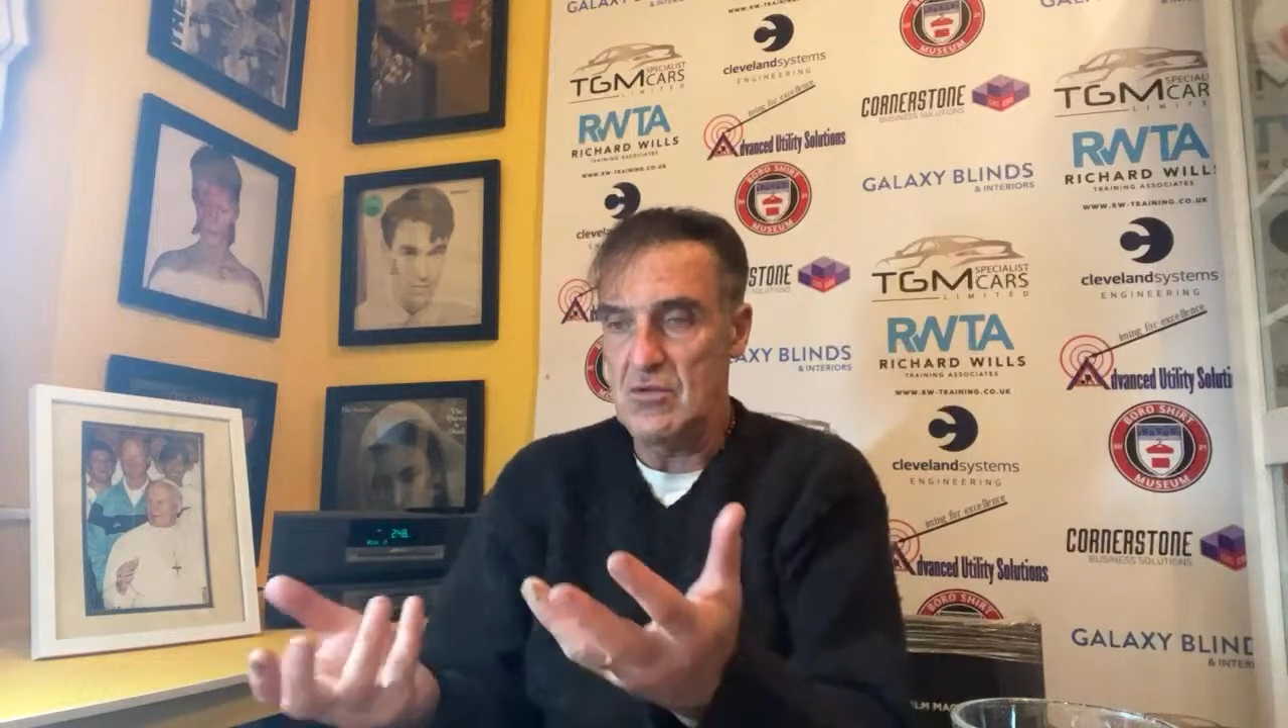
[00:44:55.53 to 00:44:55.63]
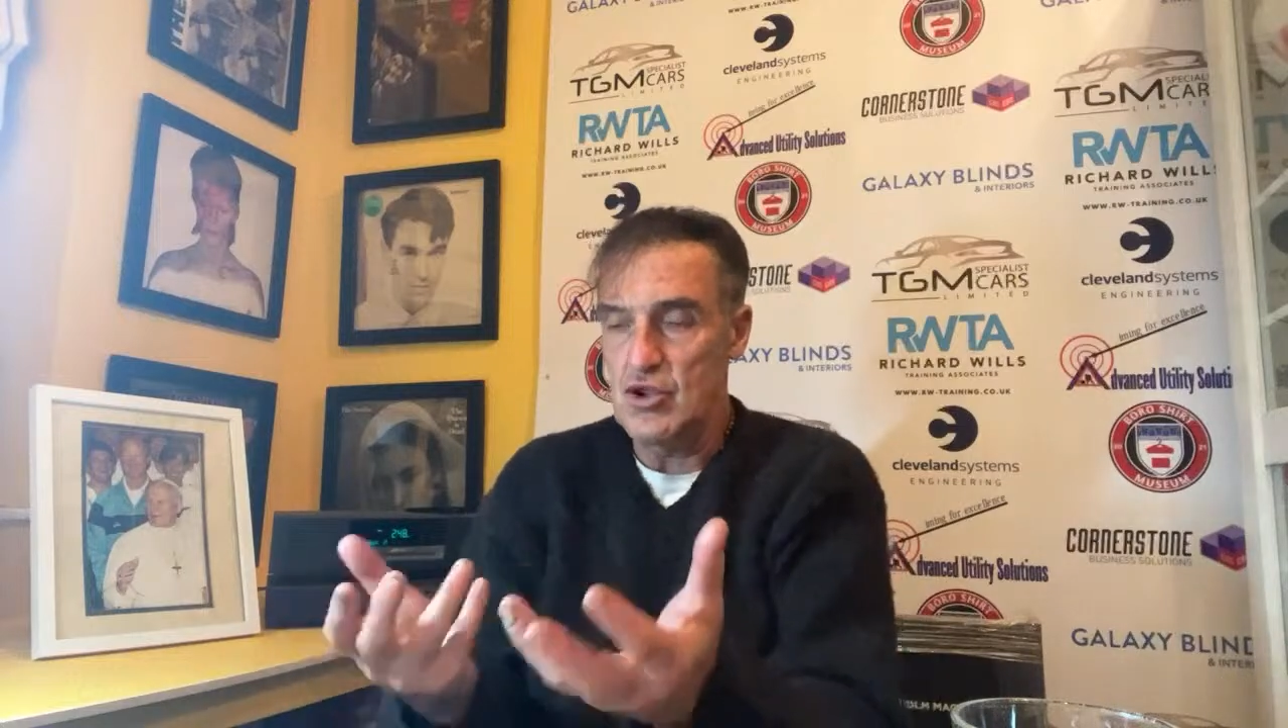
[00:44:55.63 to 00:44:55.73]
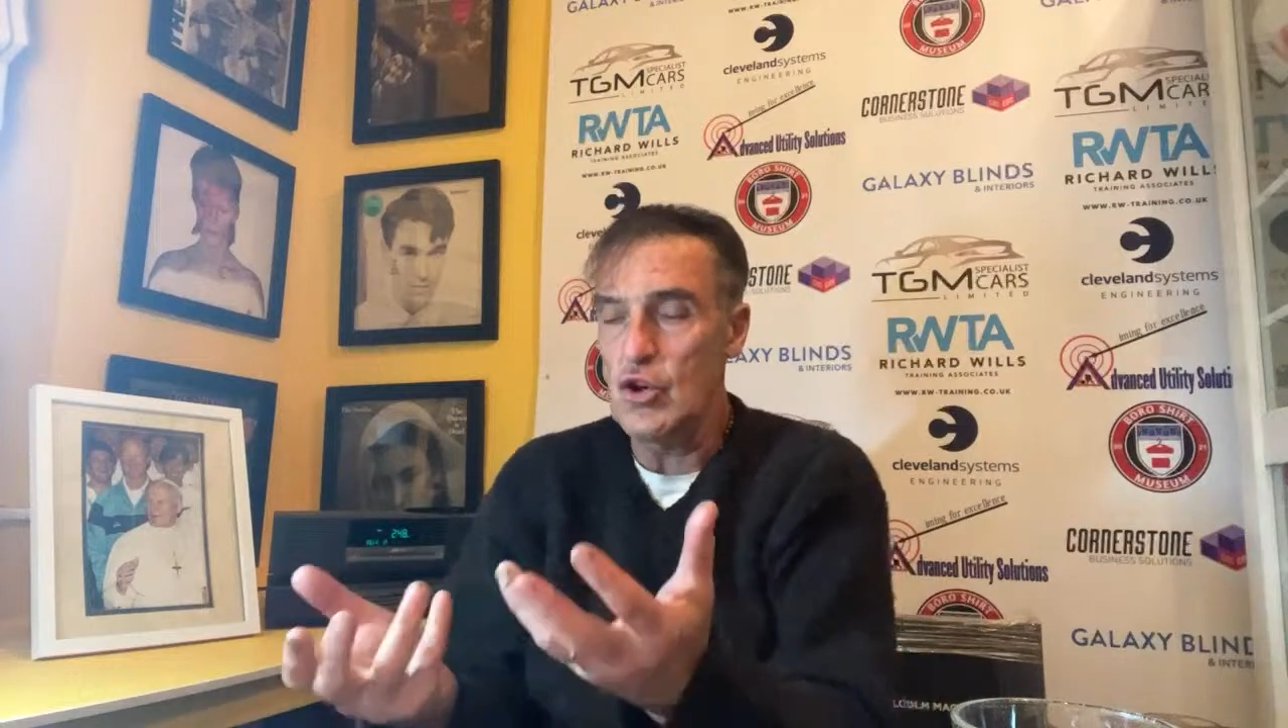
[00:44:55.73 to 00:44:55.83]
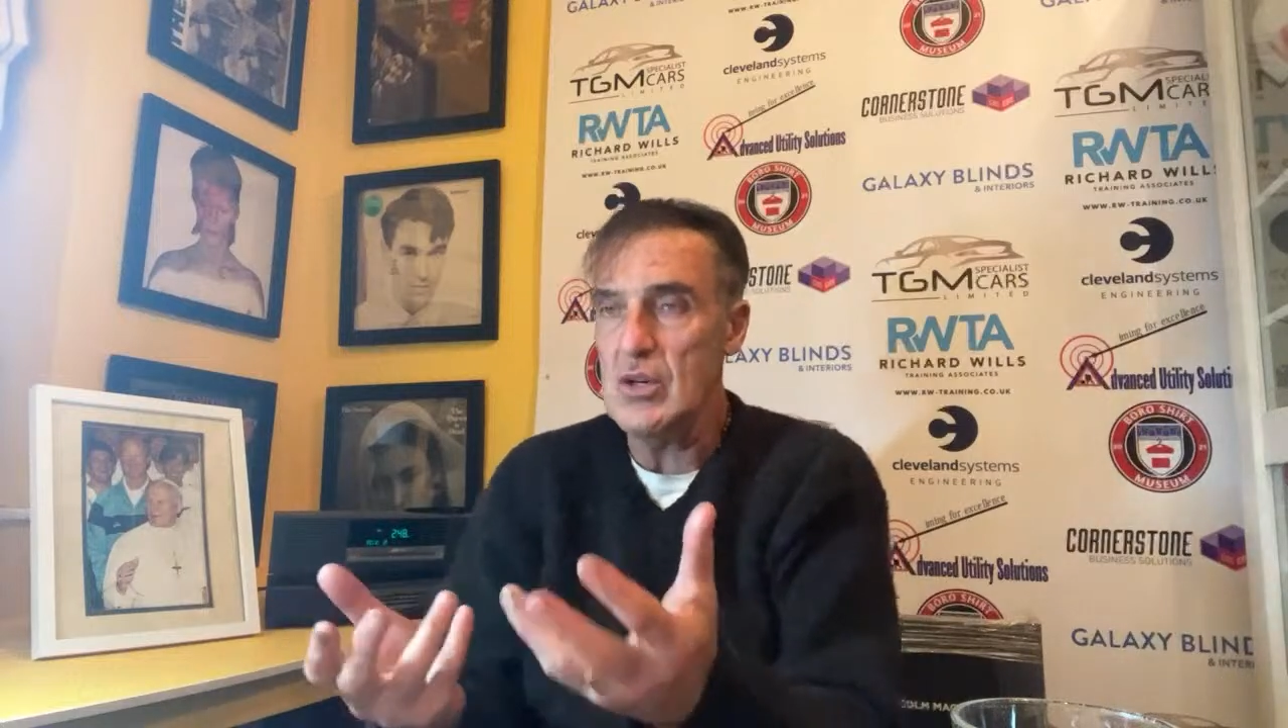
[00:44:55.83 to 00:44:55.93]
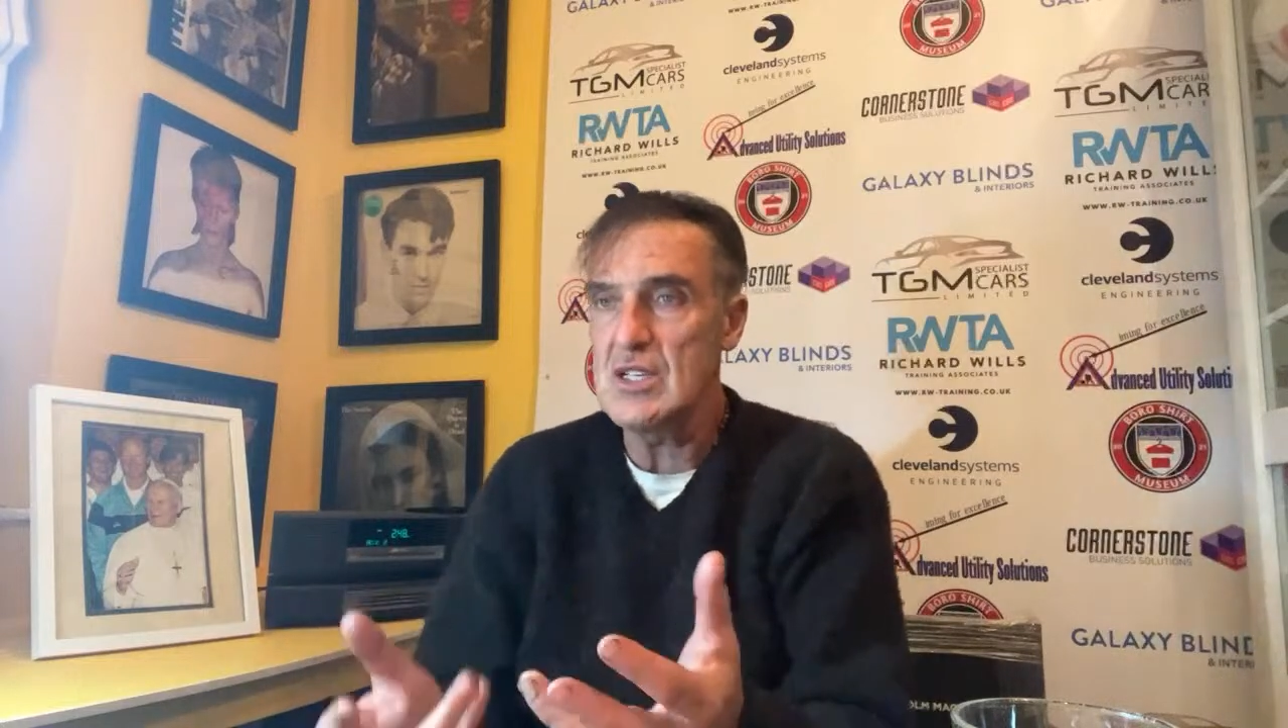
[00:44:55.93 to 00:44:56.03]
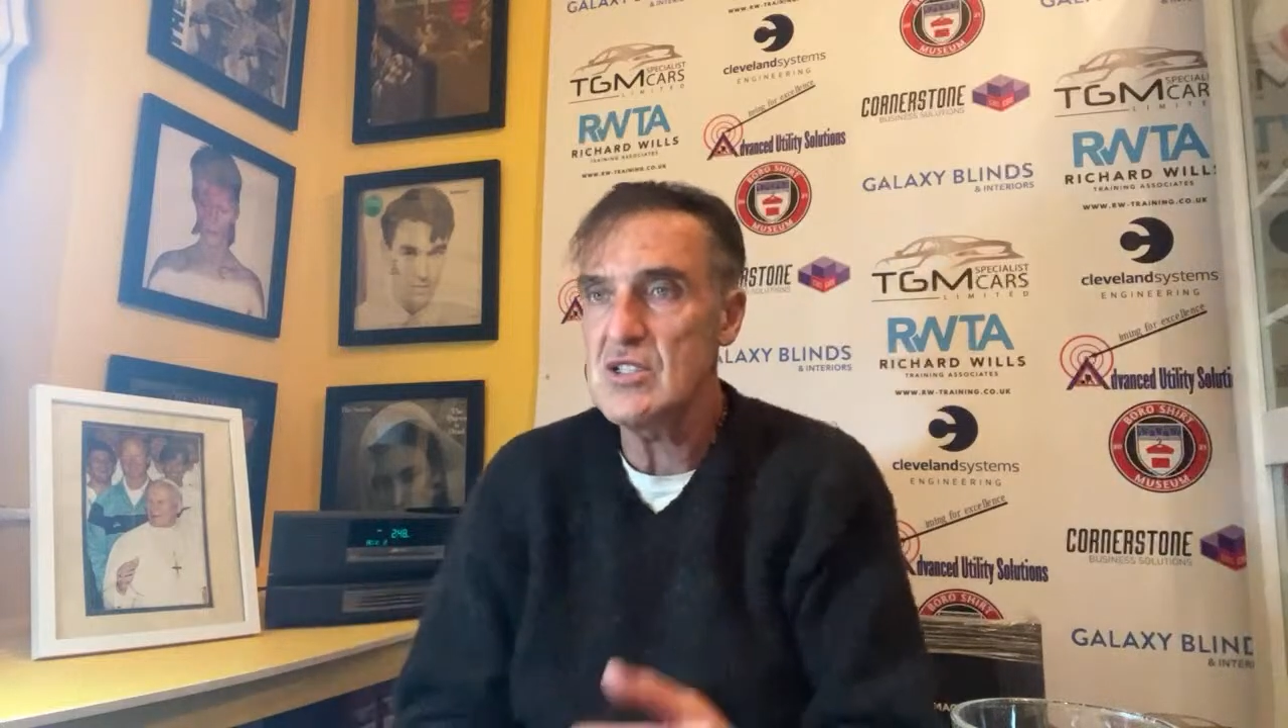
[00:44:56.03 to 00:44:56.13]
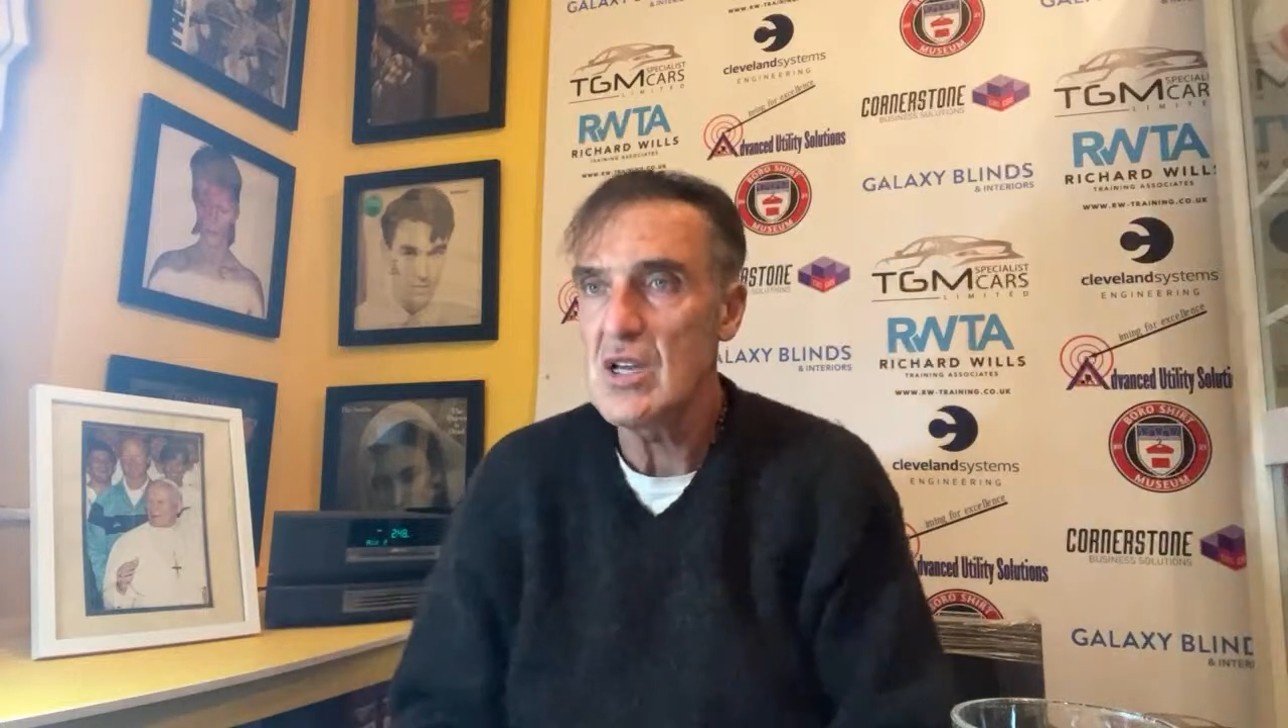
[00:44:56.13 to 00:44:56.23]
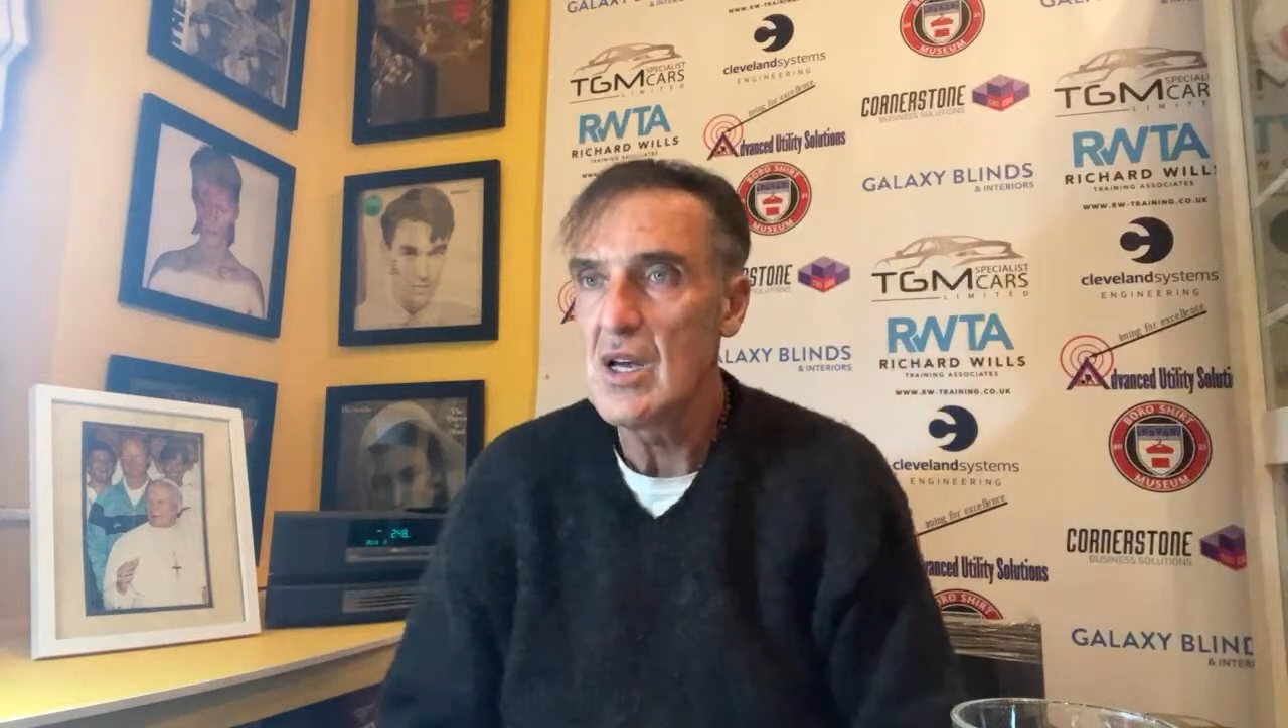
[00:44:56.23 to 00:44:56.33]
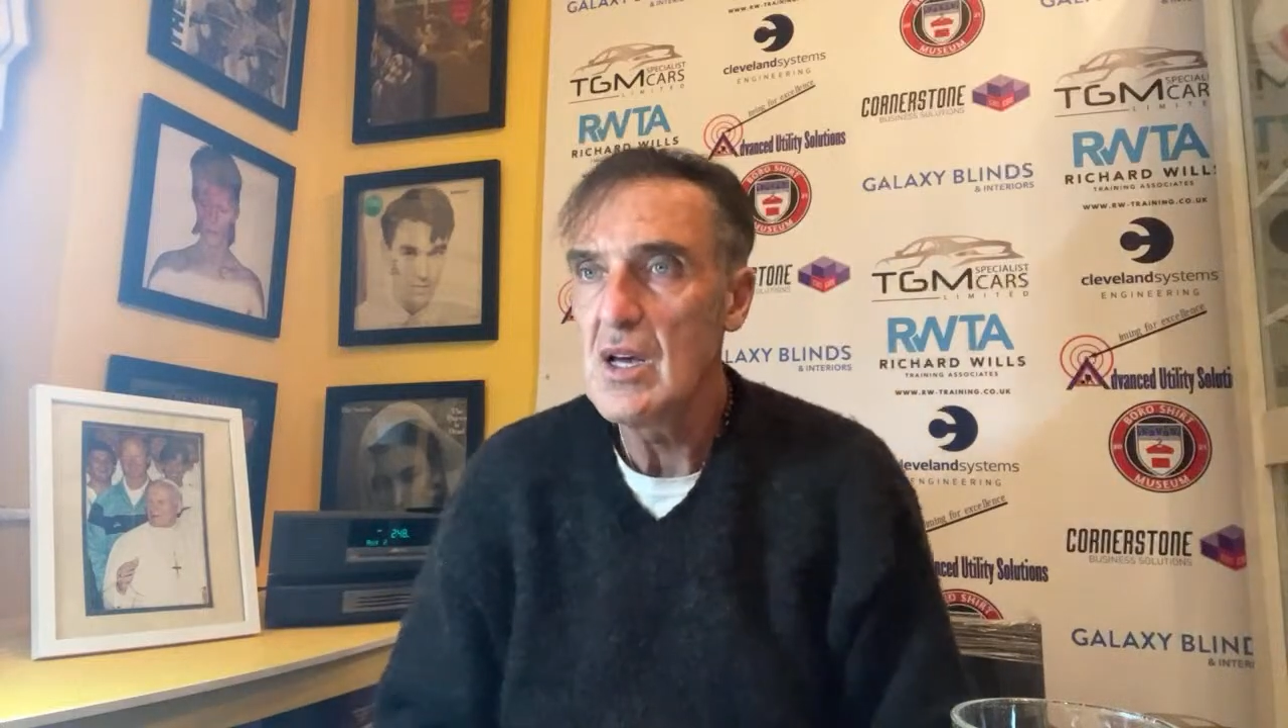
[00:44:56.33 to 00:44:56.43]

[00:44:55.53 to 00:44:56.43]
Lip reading: duties.